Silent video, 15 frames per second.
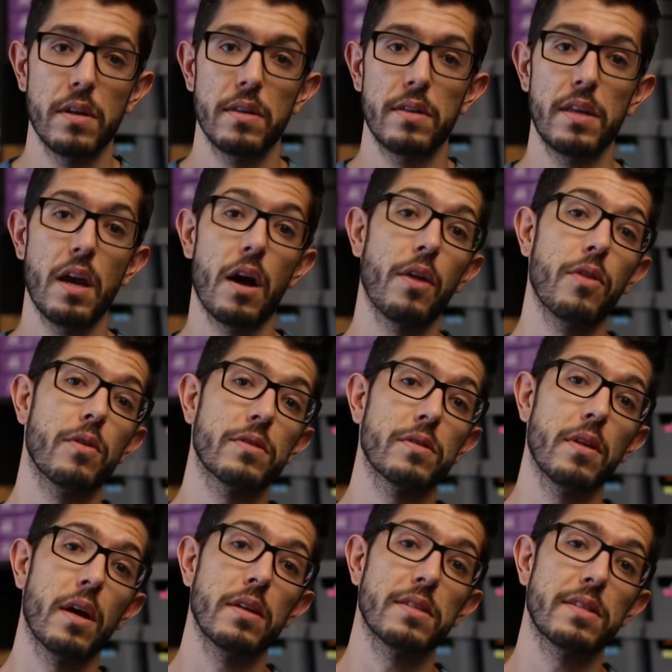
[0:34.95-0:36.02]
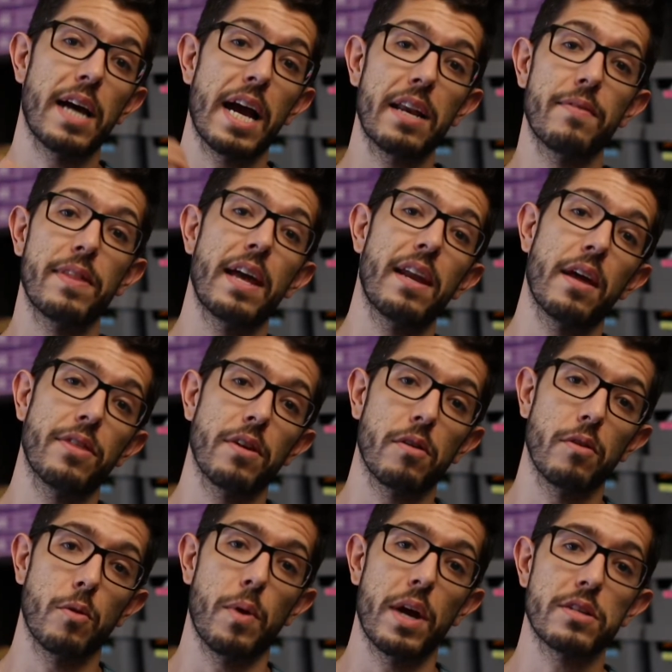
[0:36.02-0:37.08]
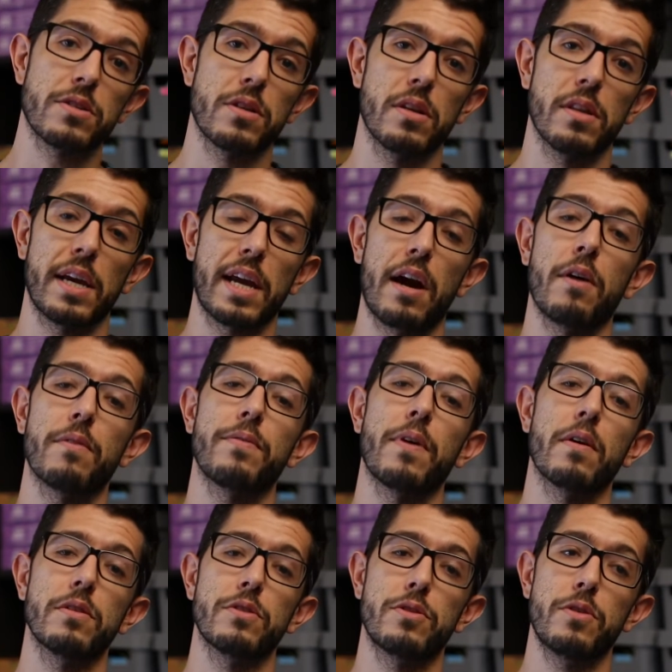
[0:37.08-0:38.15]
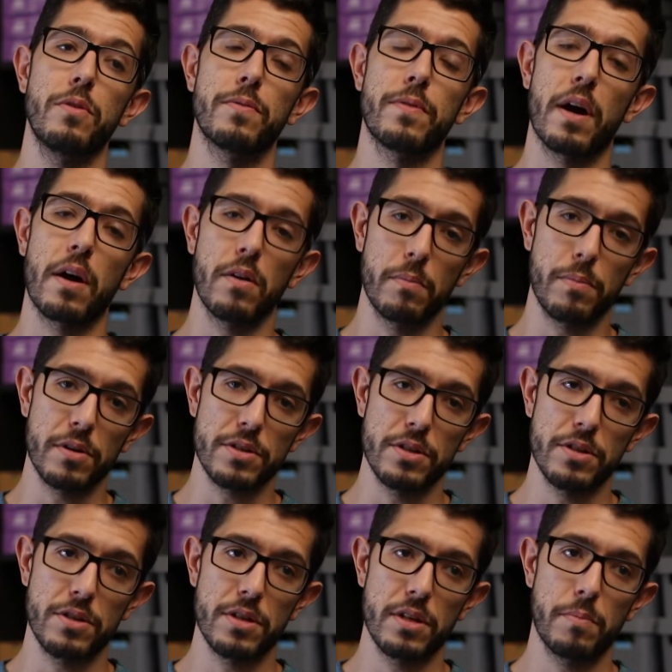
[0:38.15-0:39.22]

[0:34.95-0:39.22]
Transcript: the other side of that ethical question, like how far is too far in pushing